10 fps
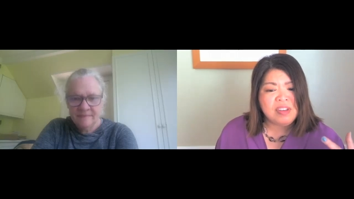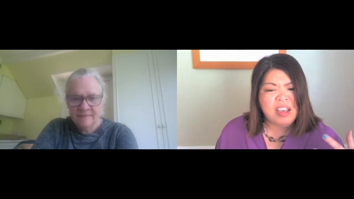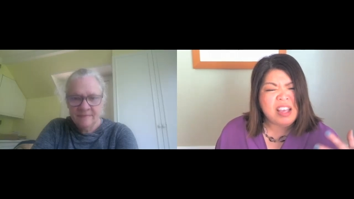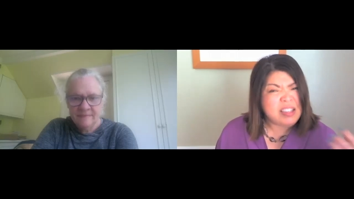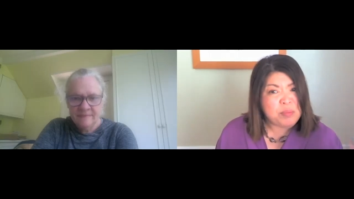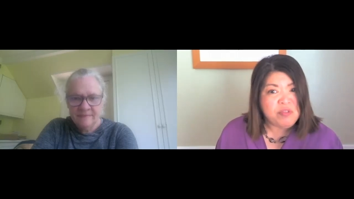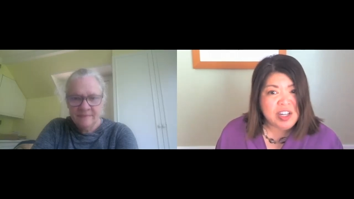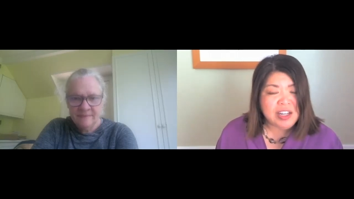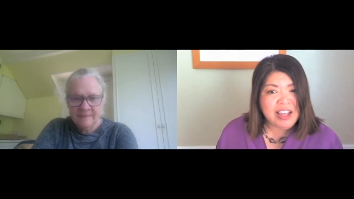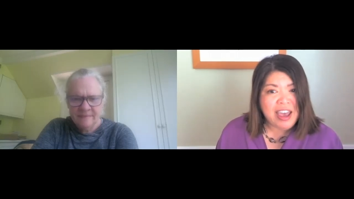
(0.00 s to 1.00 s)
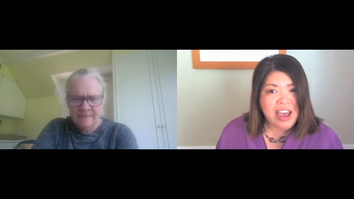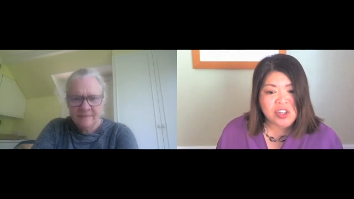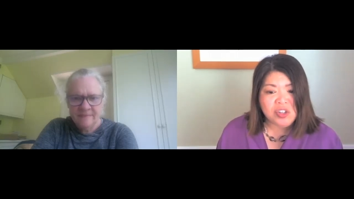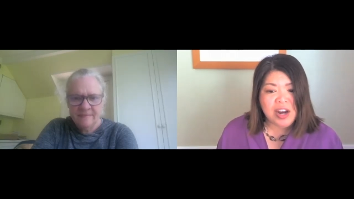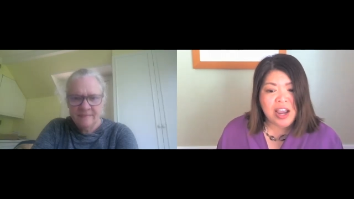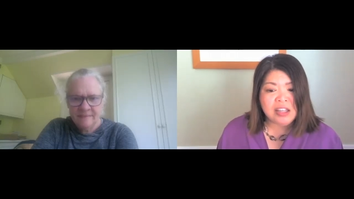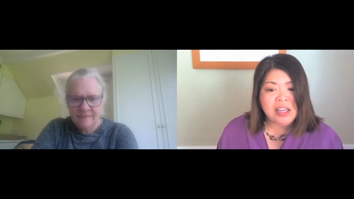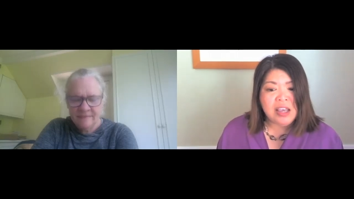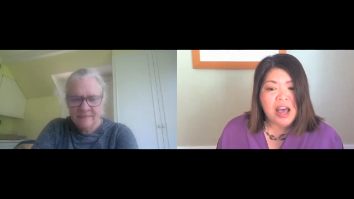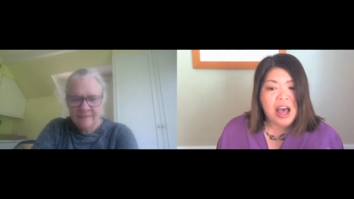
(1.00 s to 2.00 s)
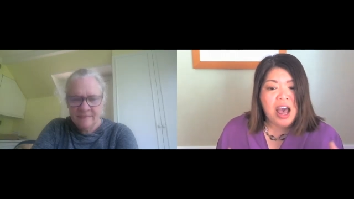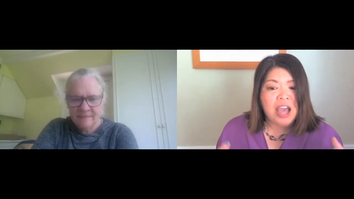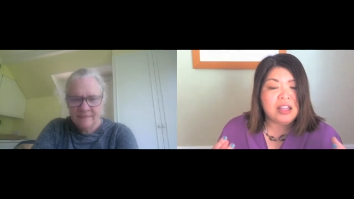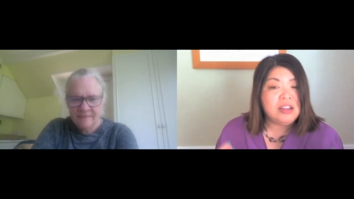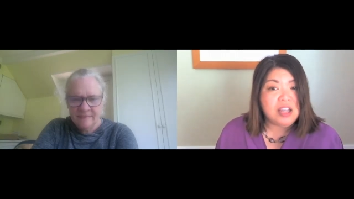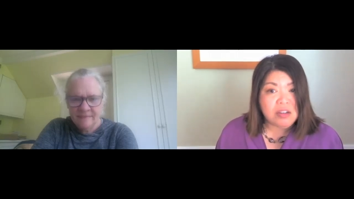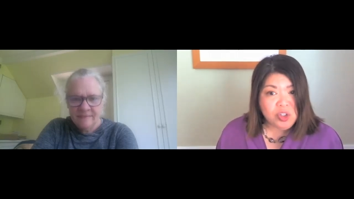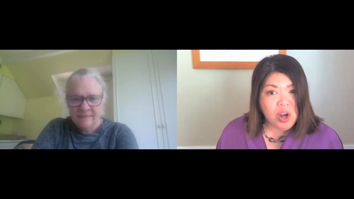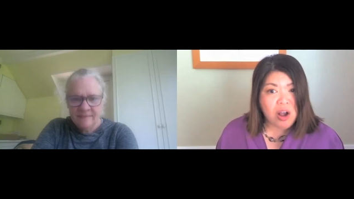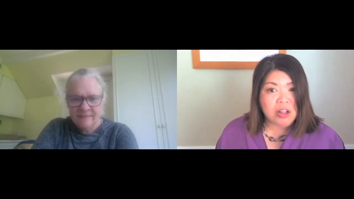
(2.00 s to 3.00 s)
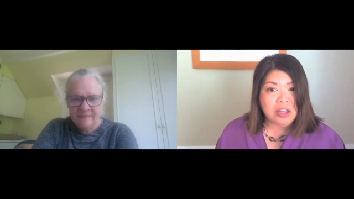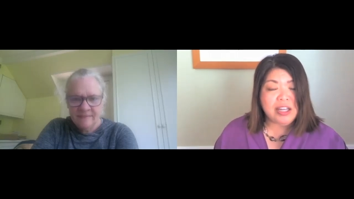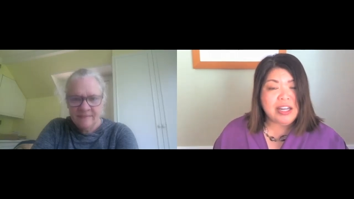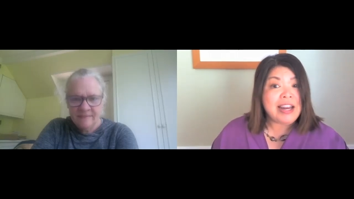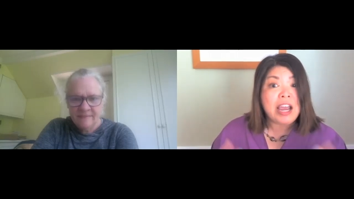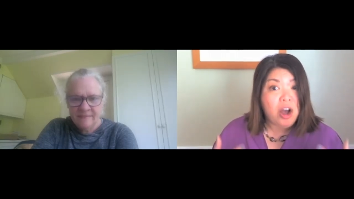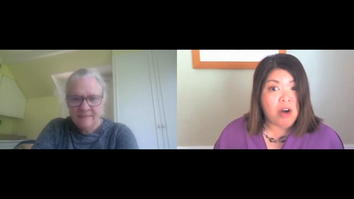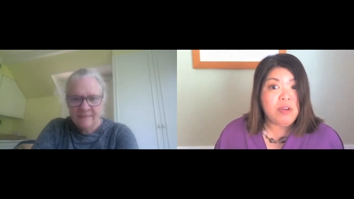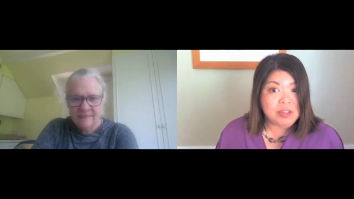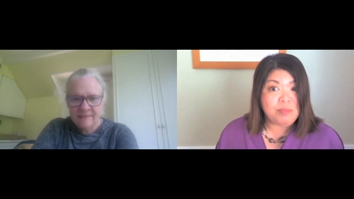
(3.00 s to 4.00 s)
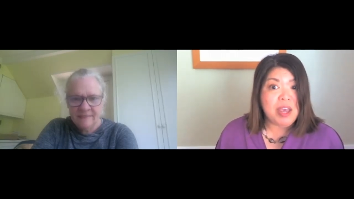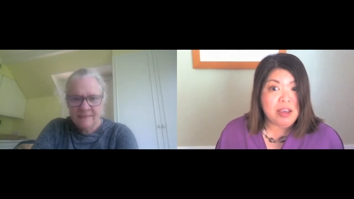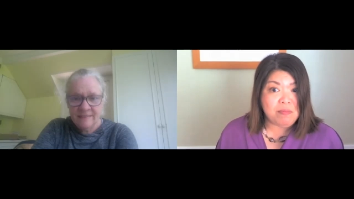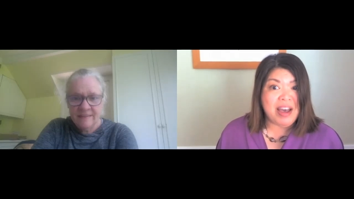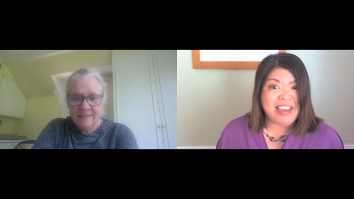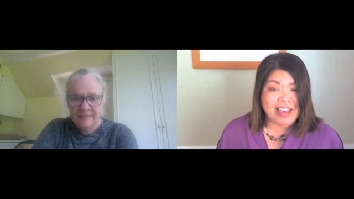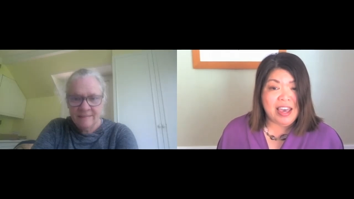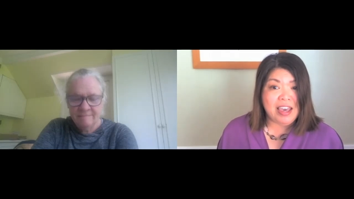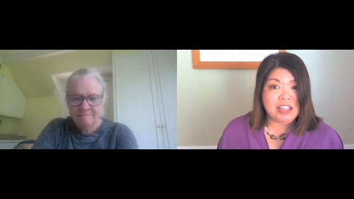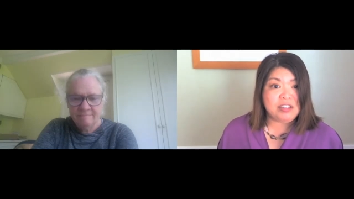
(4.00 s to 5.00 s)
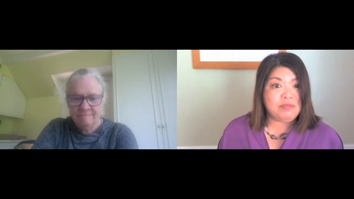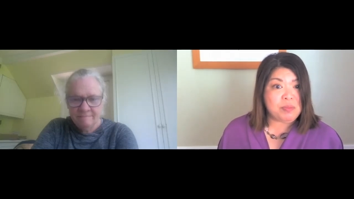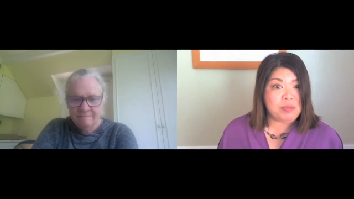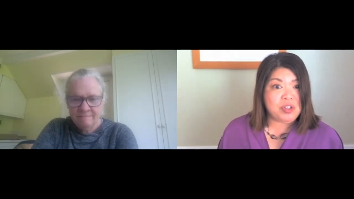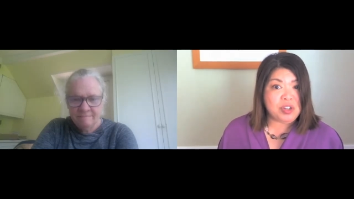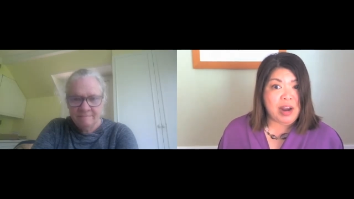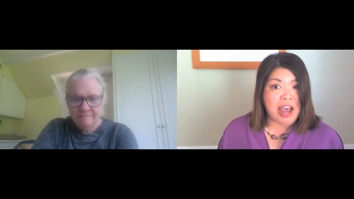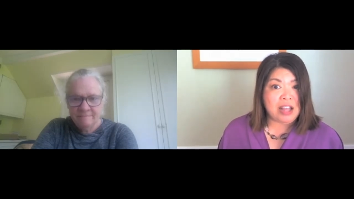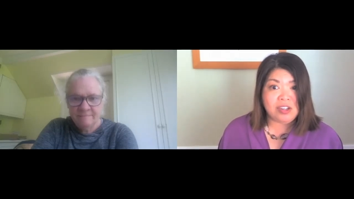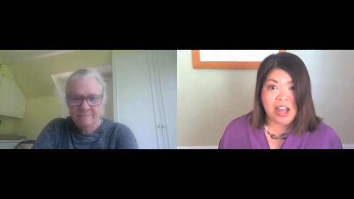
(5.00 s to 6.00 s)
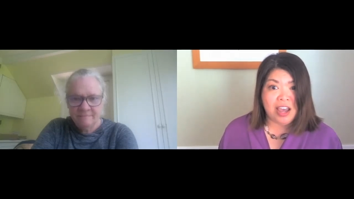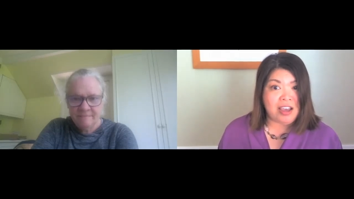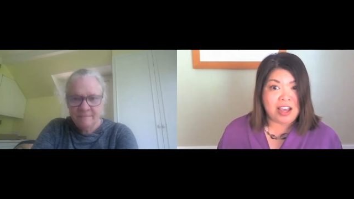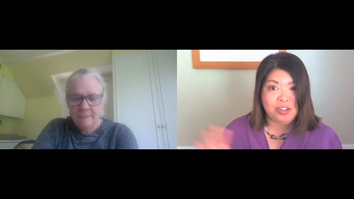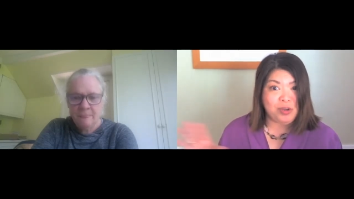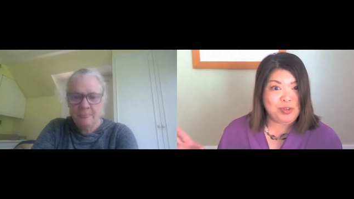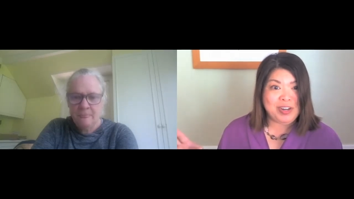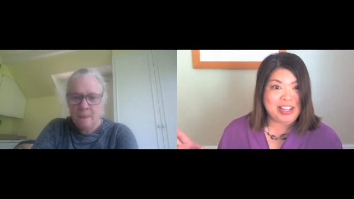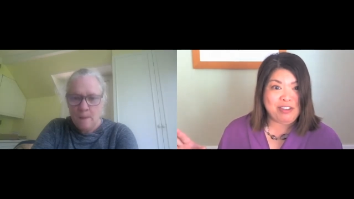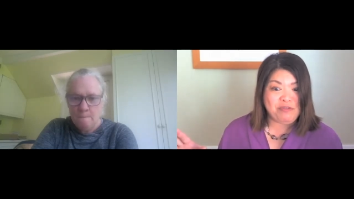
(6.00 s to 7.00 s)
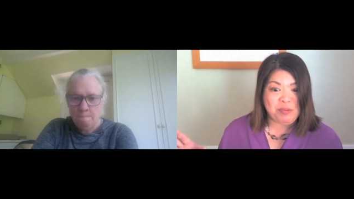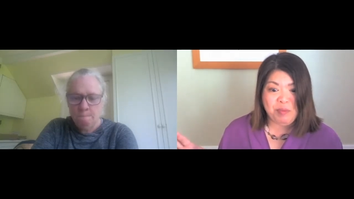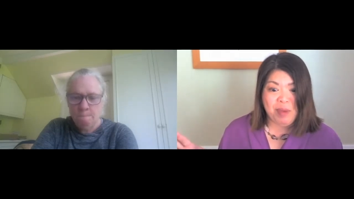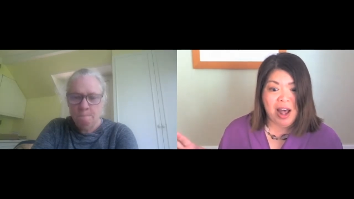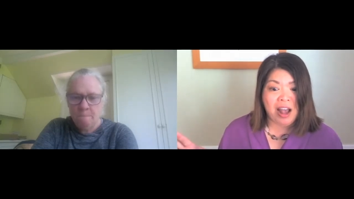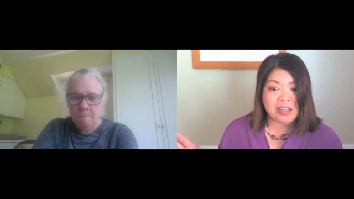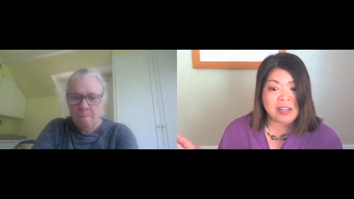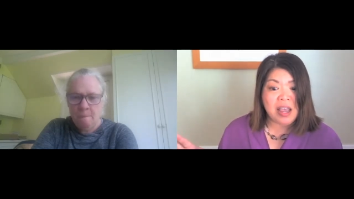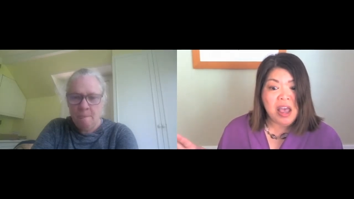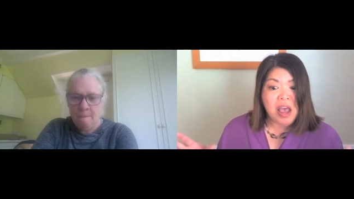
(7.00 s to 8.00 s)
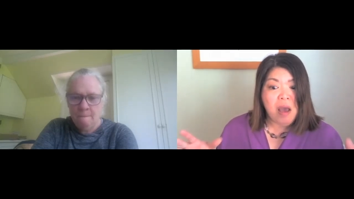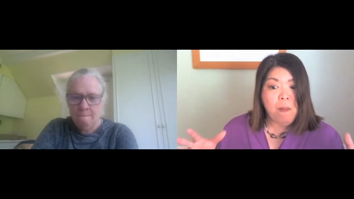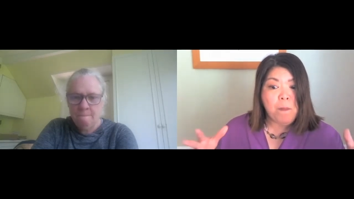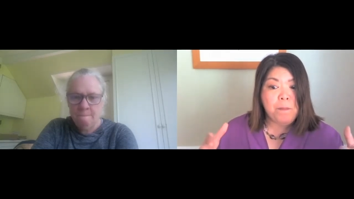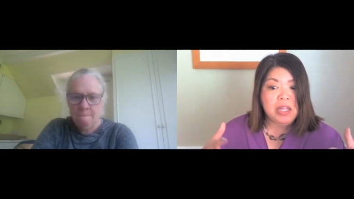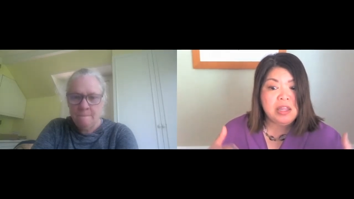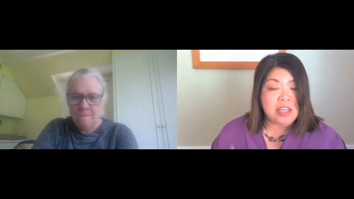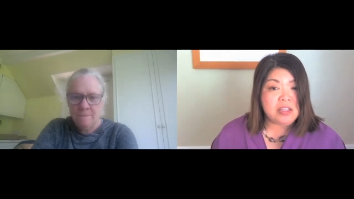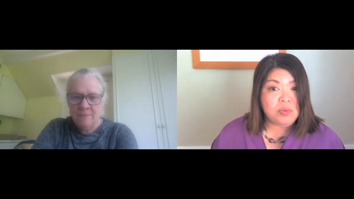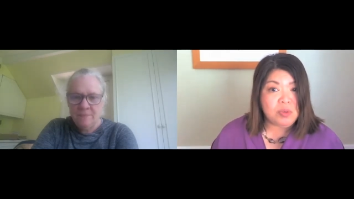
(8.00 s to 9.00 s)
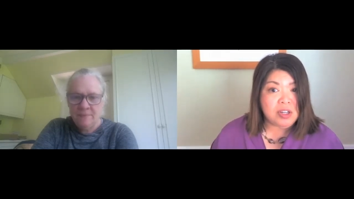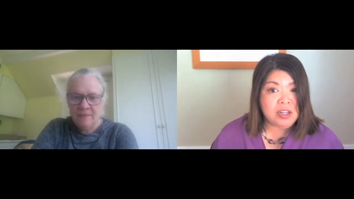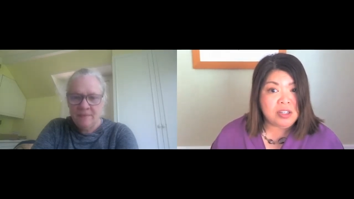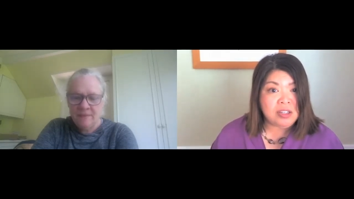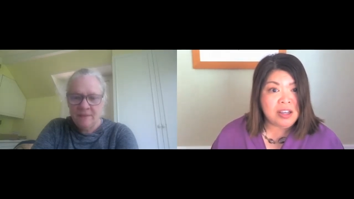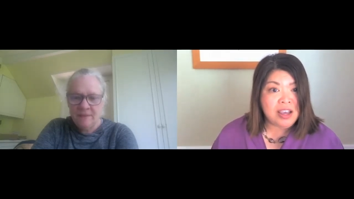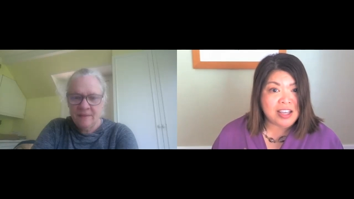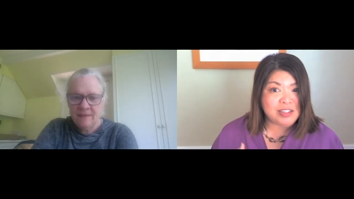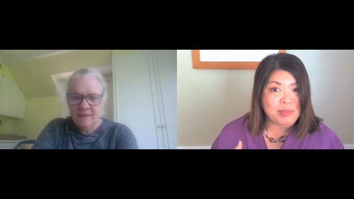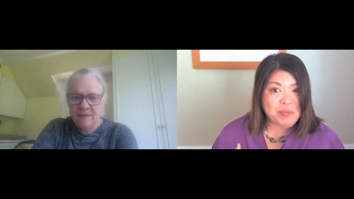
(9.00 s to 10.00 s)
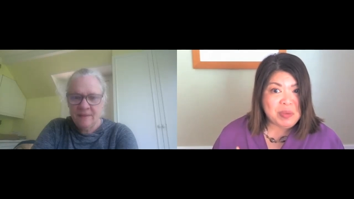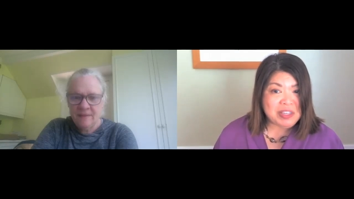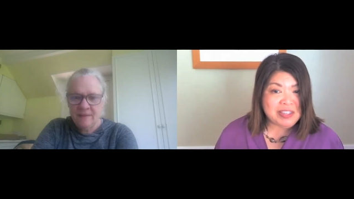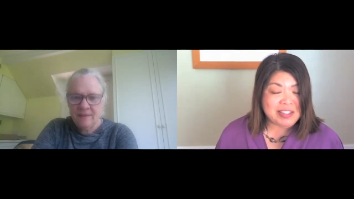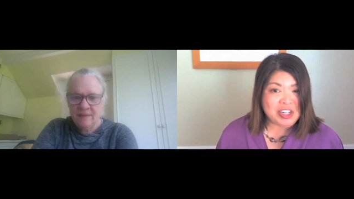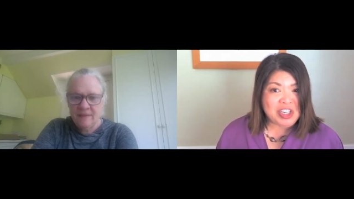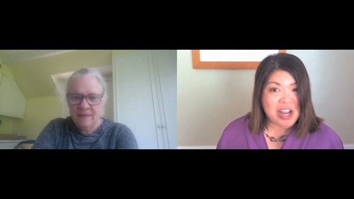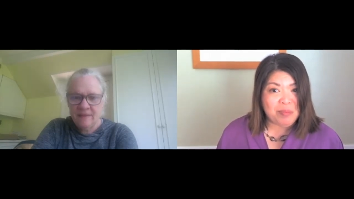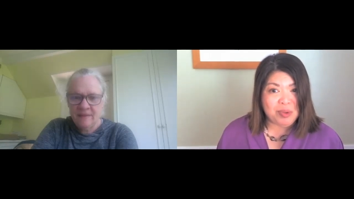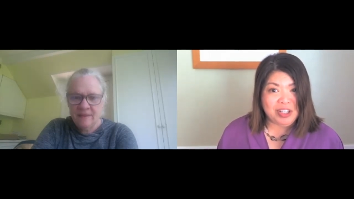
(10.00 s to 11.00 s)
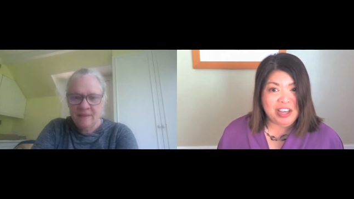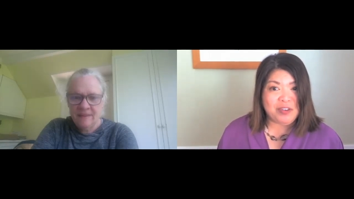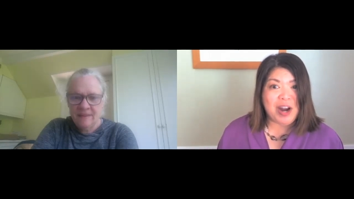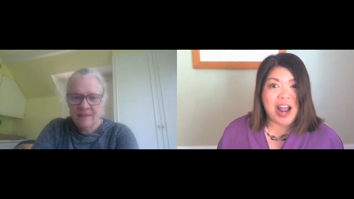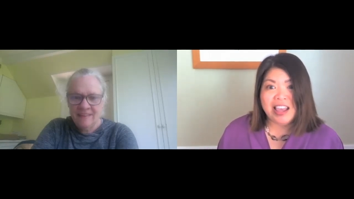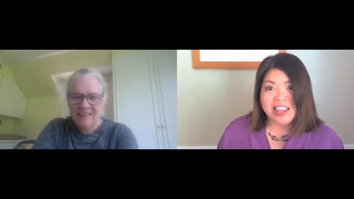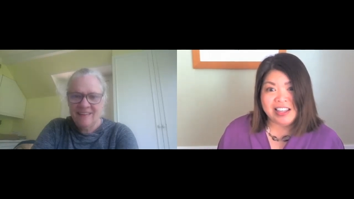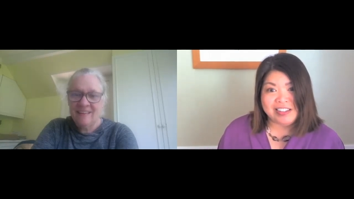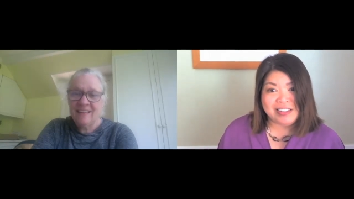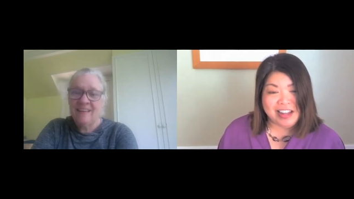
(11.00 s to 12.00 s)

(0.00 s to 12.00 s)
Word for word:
Speaker 1: and some vanilla extract. I love chocolate and I always make my cakes from scratch. I, I, don't do anything from a box, but this one has made me such a believer. I think it's the